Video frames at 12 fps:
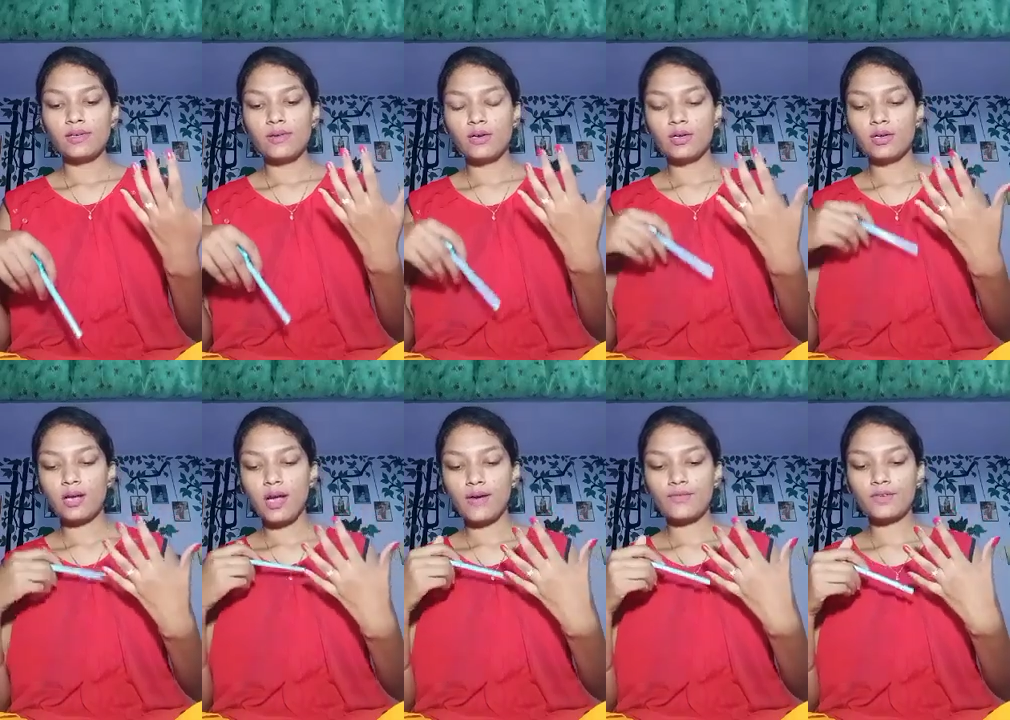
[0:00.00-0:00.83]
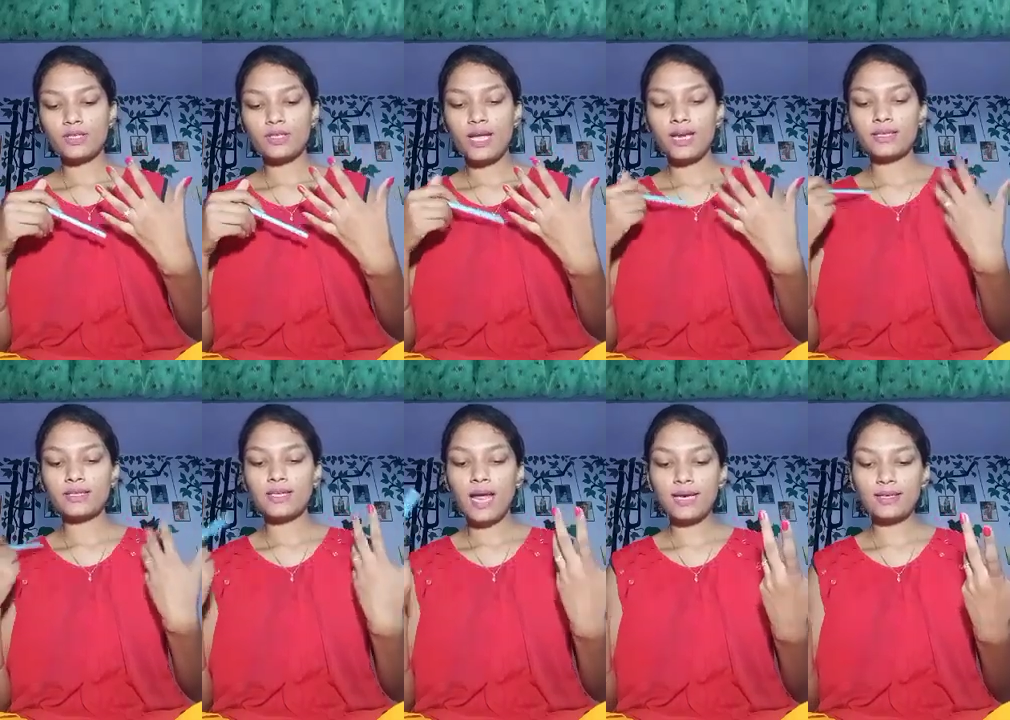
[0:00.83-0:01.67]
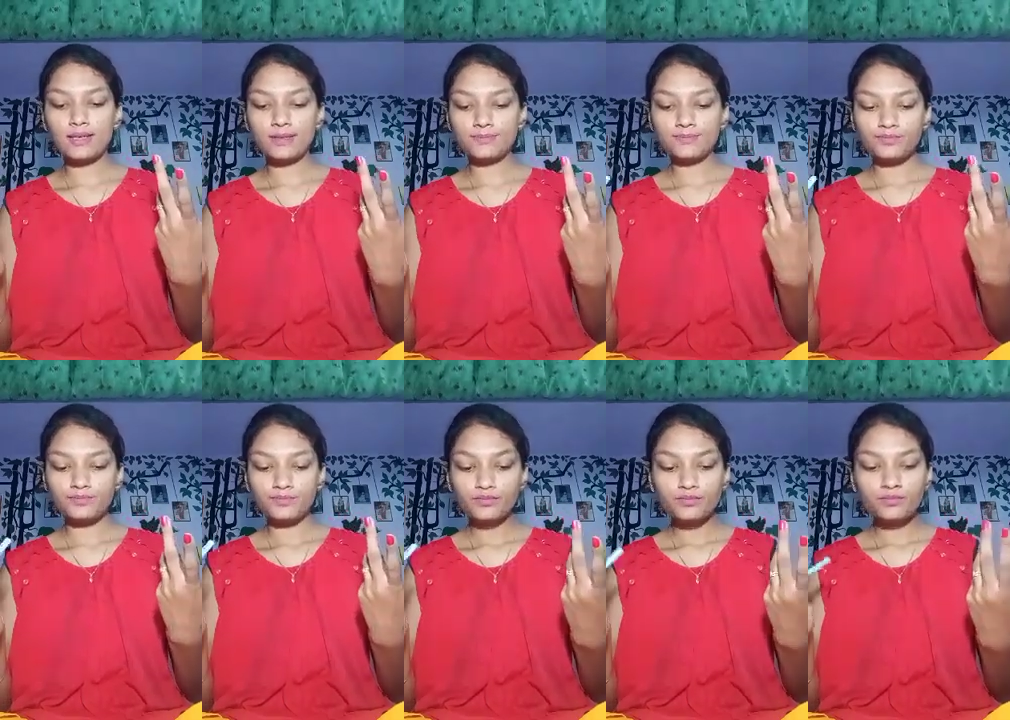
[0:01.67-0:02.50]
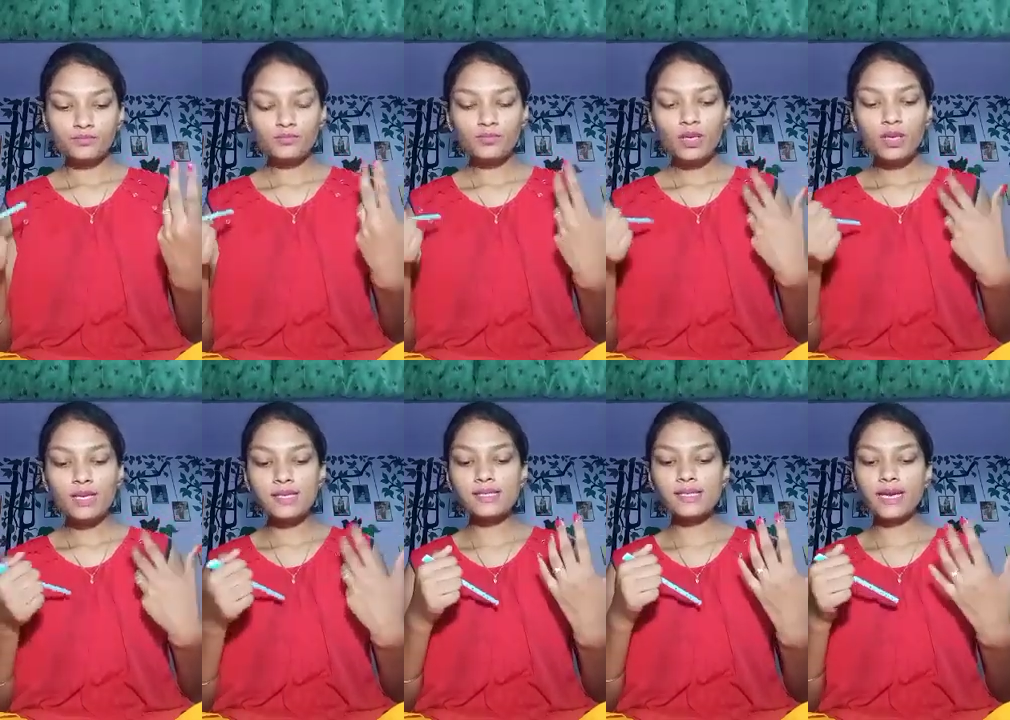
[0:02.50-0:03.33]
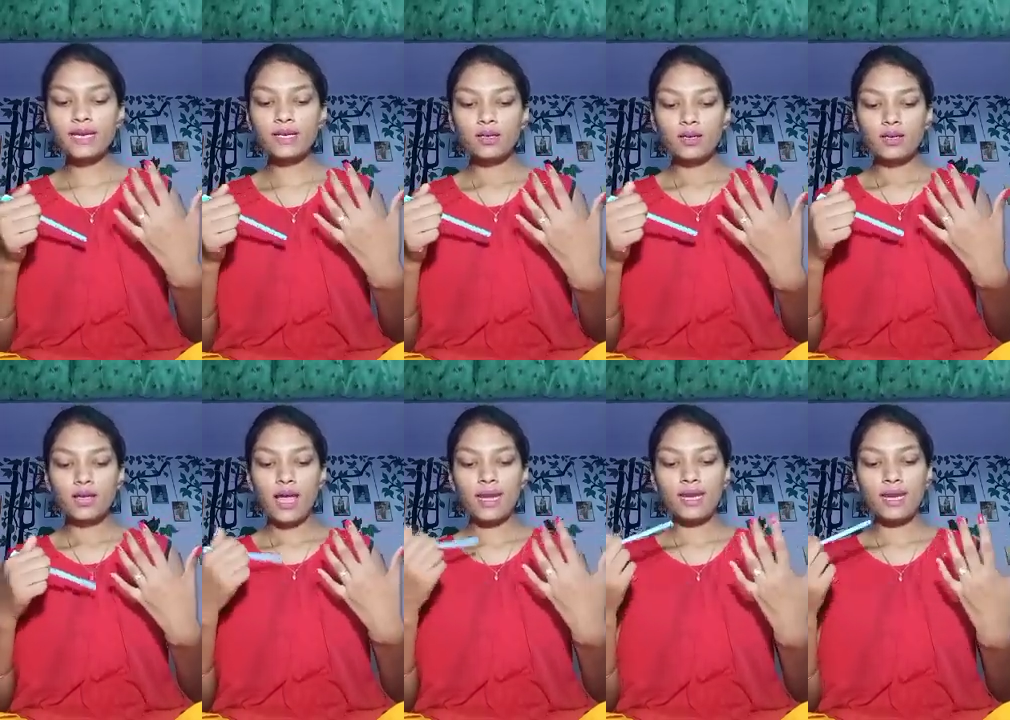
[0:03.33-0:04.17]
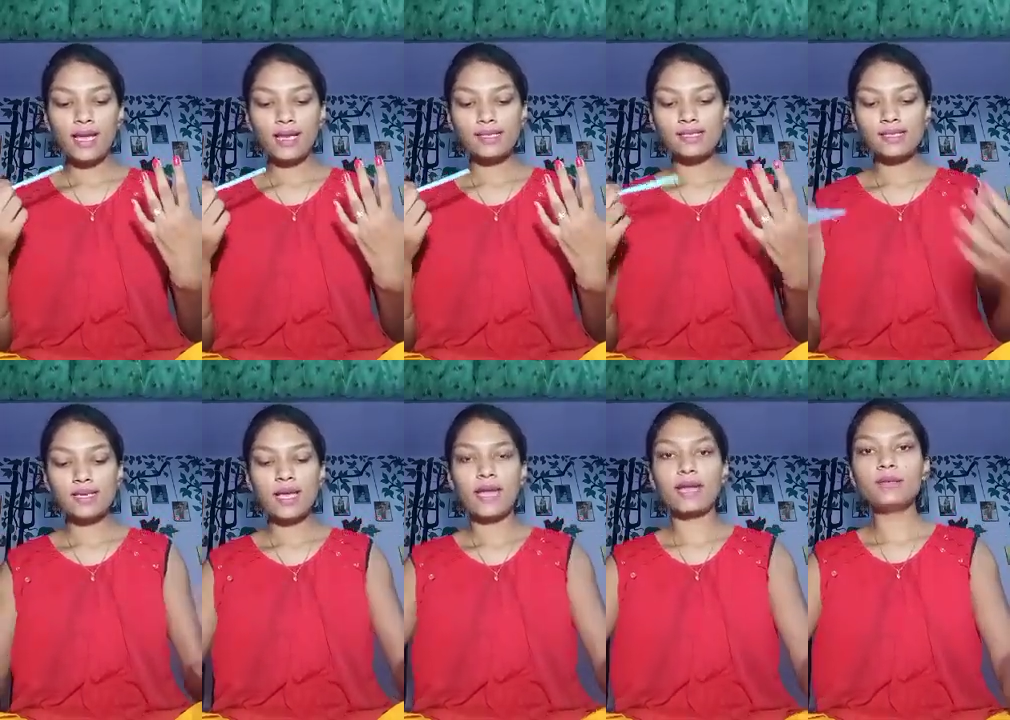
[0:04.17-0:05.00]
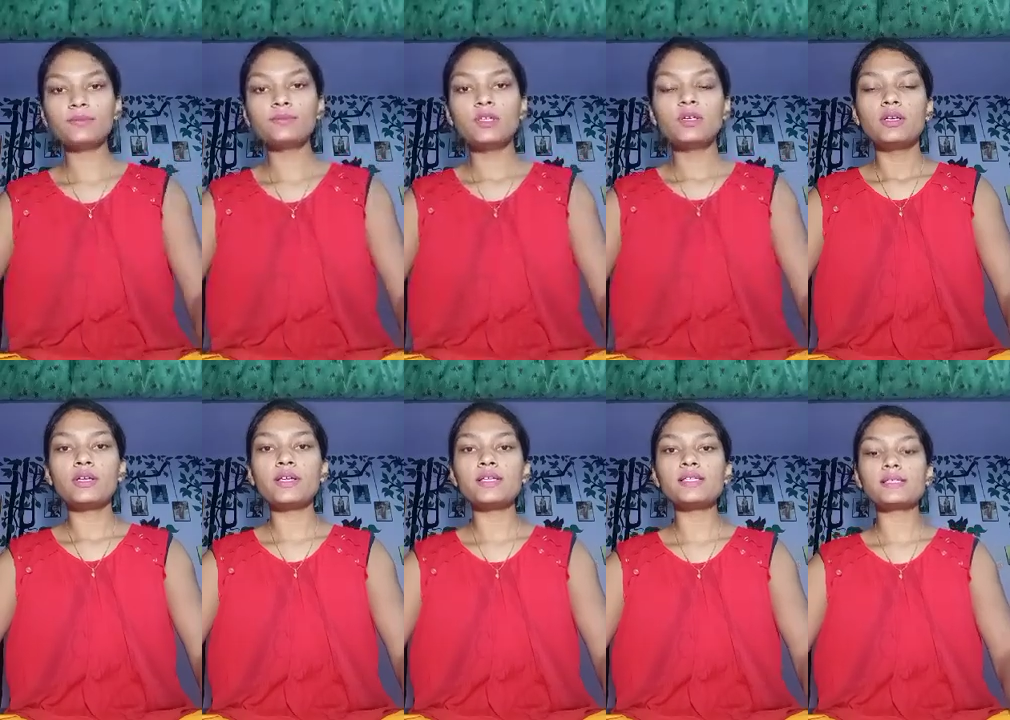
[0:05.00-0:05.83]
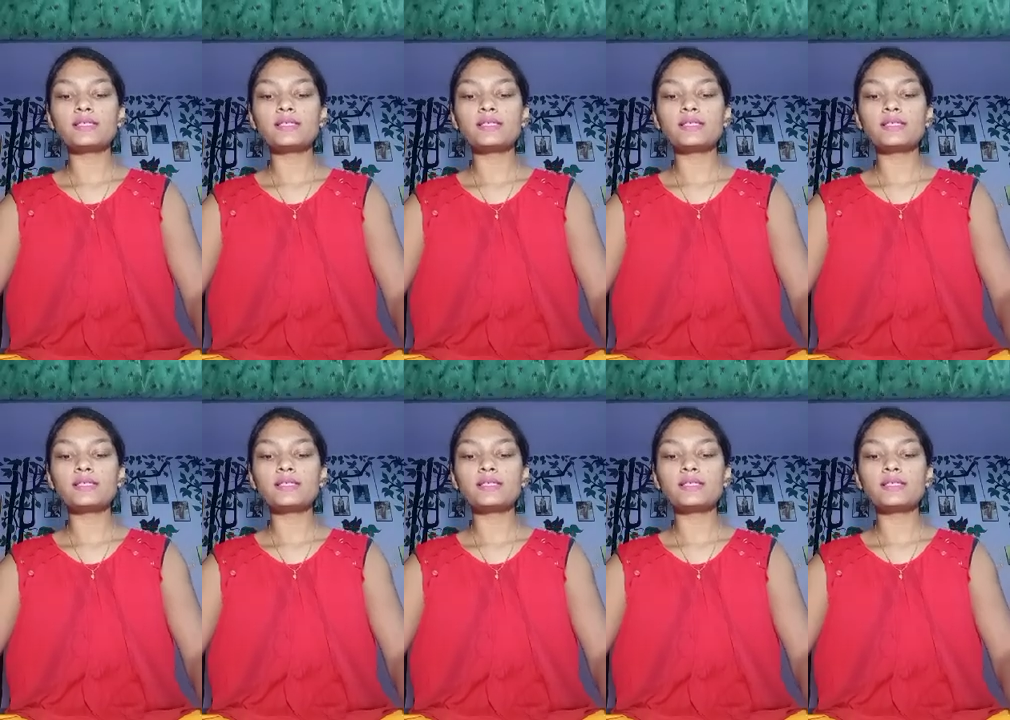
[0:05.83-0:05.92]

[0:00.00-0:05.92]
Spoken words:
After that, the data is get analyzed and risk